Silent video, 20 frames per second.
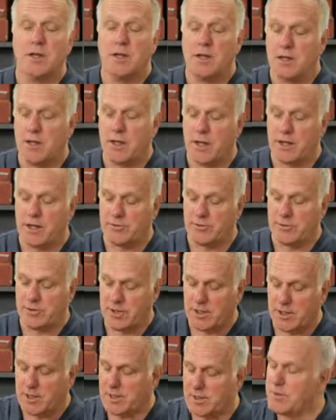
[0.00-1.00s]
Excellent,
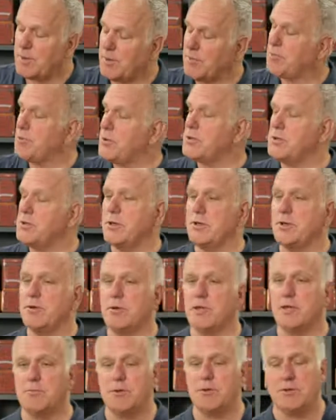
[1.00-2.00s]
Alex. I appreciate you
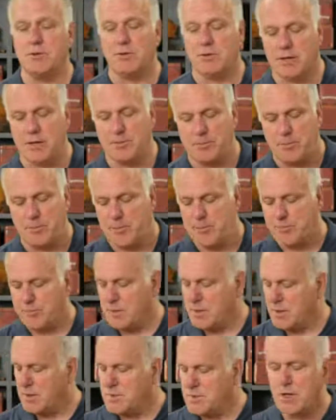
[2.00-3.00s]
letting me do that.
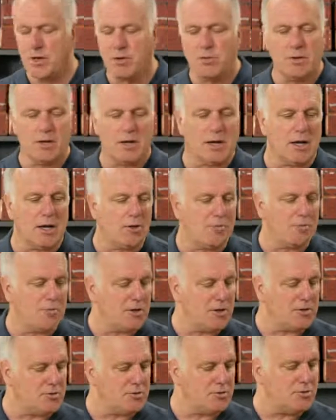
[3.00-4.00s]
So
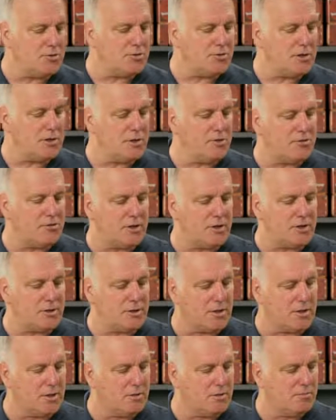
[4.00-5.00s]
these are two teas that
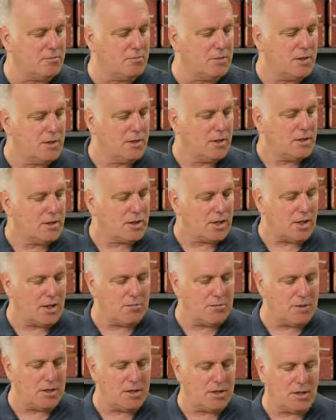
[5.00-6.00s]

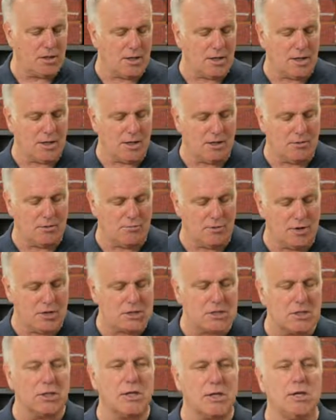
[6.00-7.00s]
came in
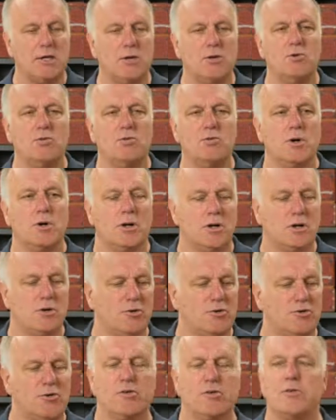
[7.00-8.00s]
recently, new
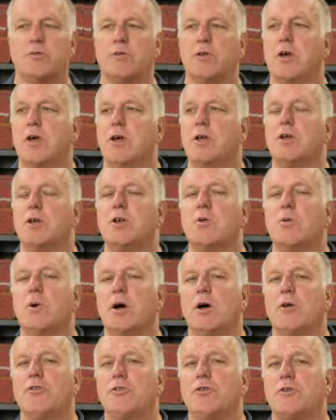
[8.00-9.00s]
seasons. We
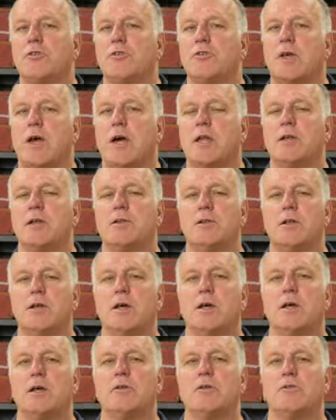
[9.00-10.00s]
also just got in
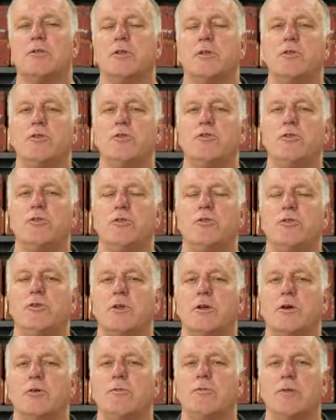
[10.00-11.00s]
today is the new season
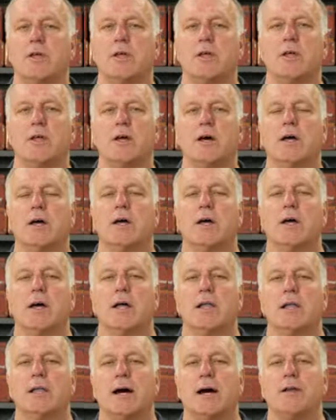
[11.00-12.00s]
of a
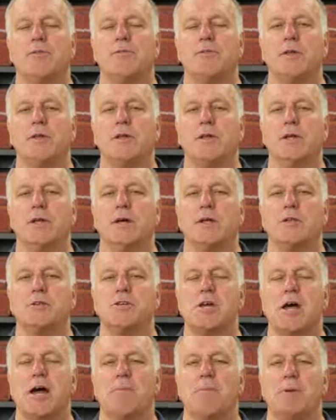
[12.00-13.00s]
lot of the
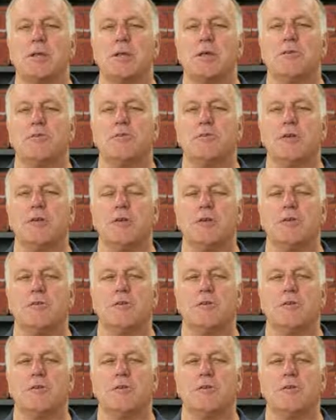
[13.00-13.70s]
Japanese teas.